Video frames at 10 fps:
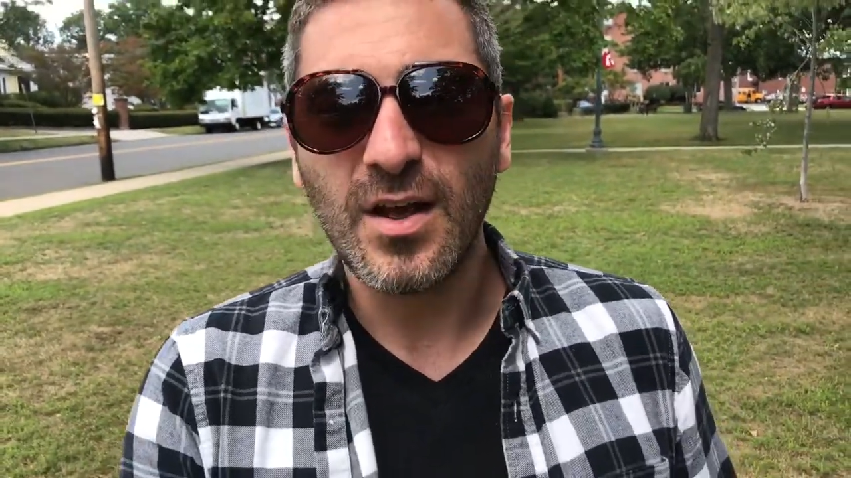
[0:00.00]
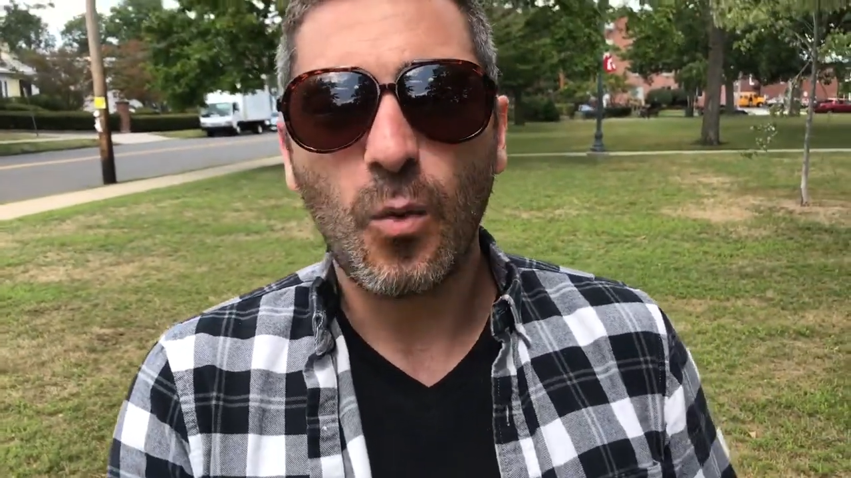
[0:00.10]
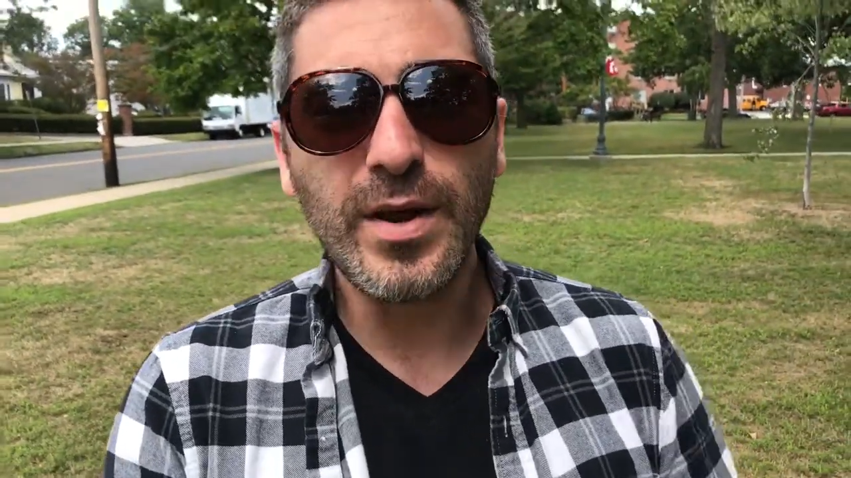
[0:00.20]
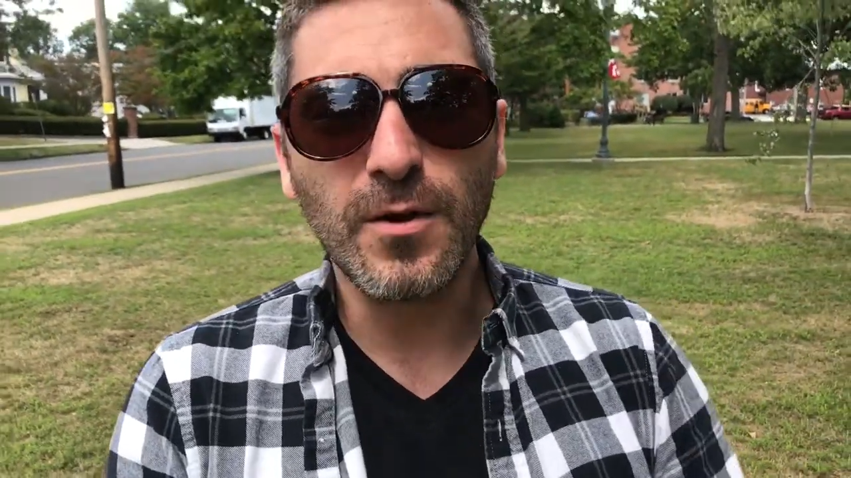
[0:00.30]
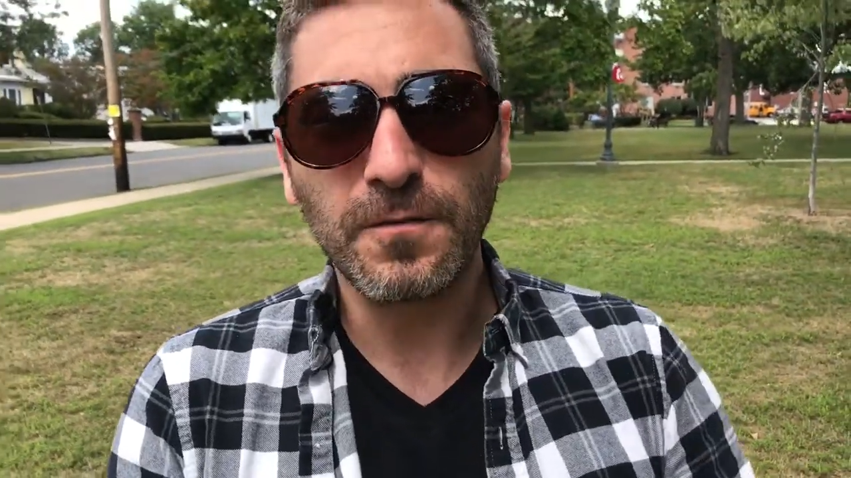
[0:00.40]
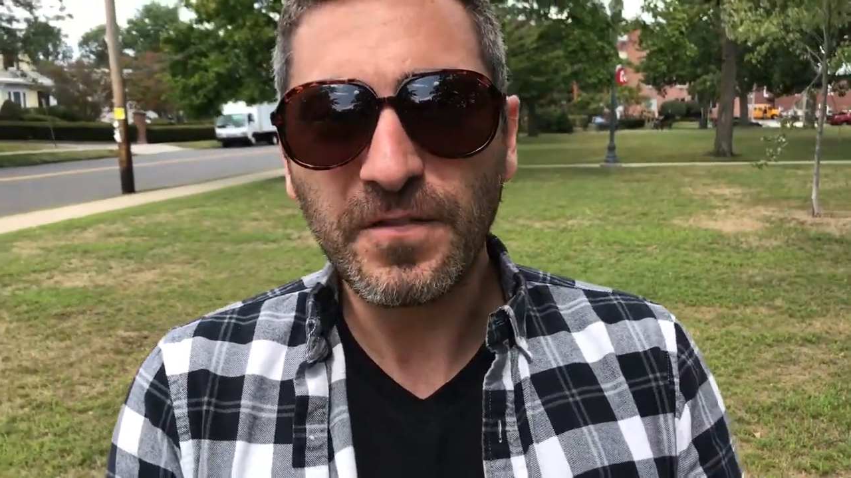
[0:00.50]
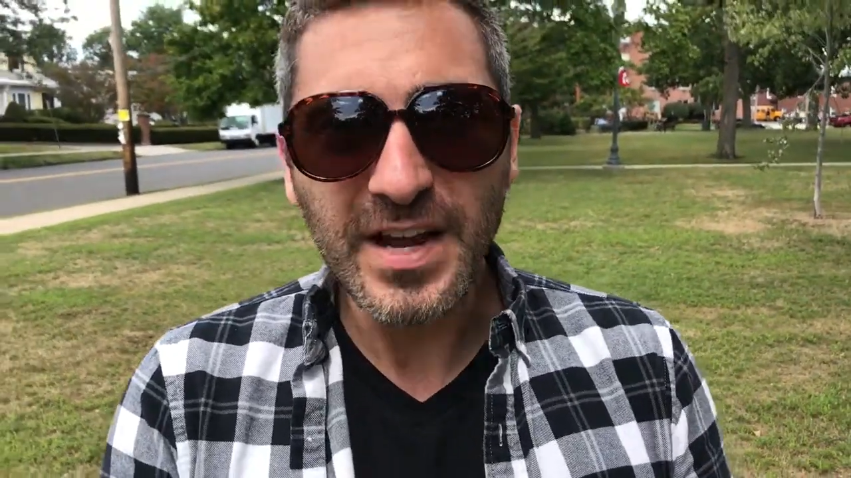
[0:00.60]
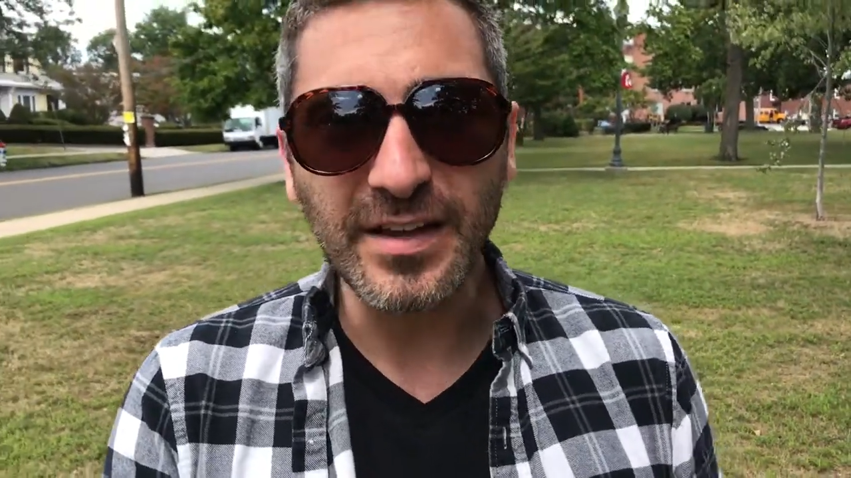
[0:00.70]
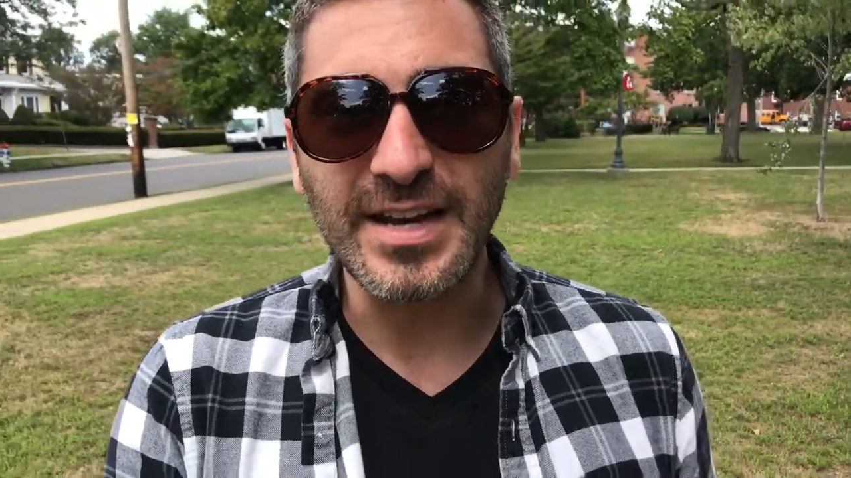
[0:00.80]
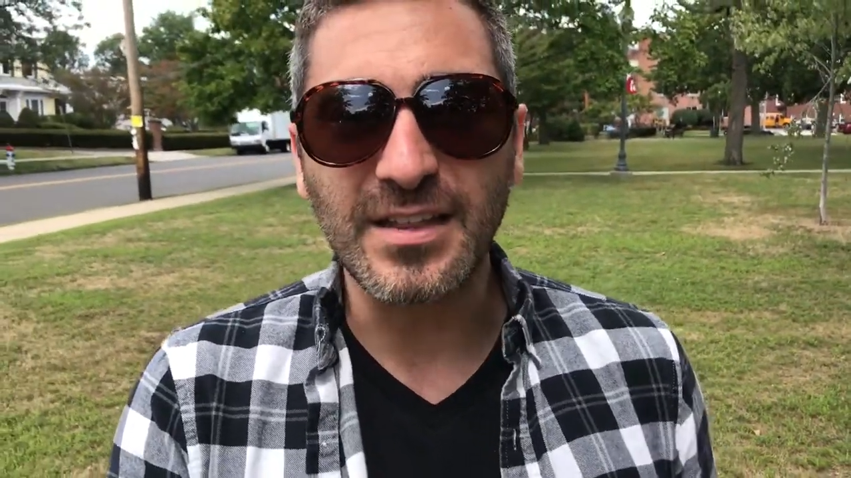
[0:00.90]
we don't
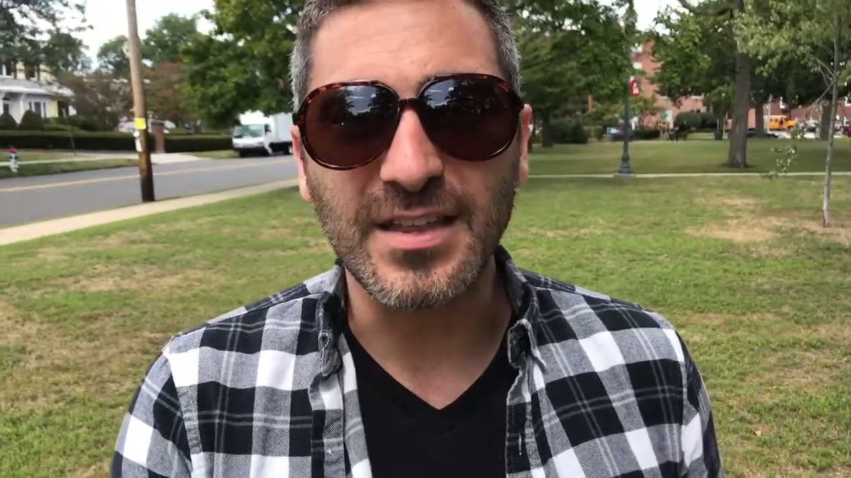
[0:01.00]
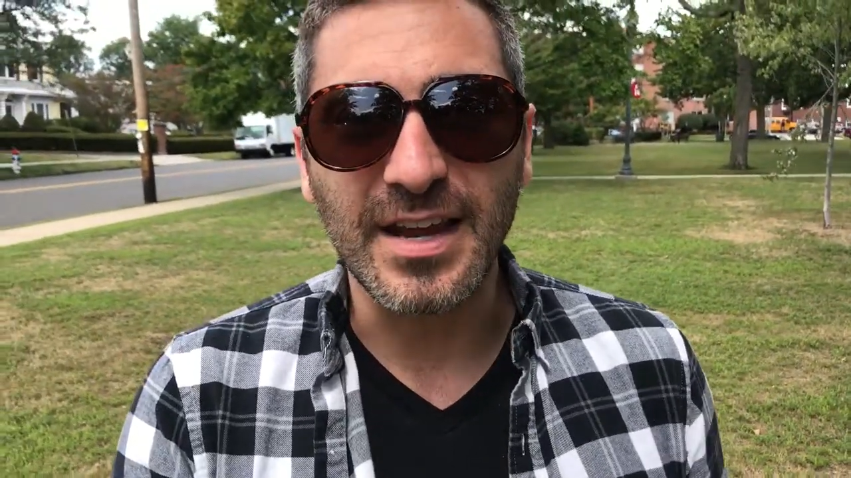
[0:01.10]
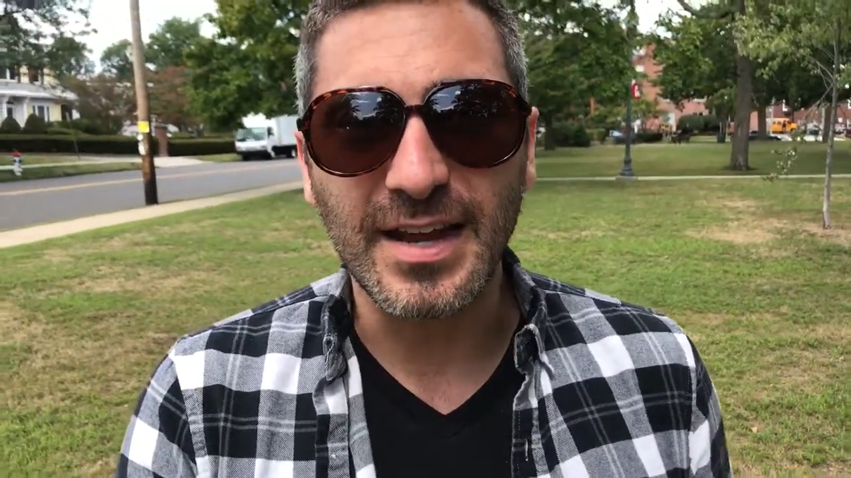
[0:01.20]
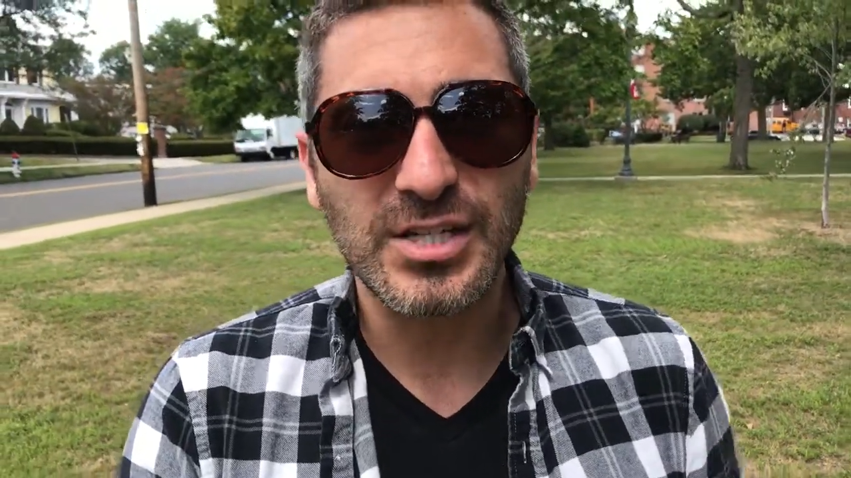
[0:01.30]
feel anything.